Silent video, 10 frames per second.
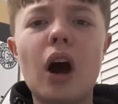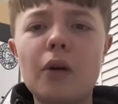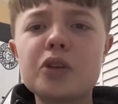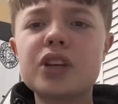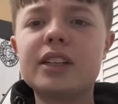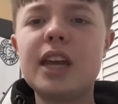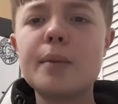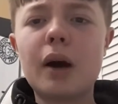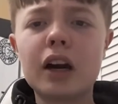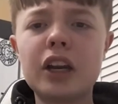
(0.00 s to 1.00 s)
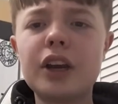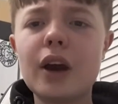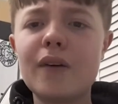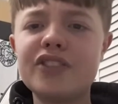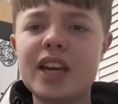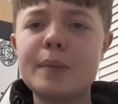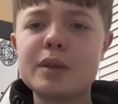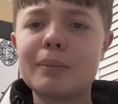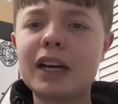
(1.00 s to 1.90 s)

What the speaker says: Alongside him, I'm going to go with James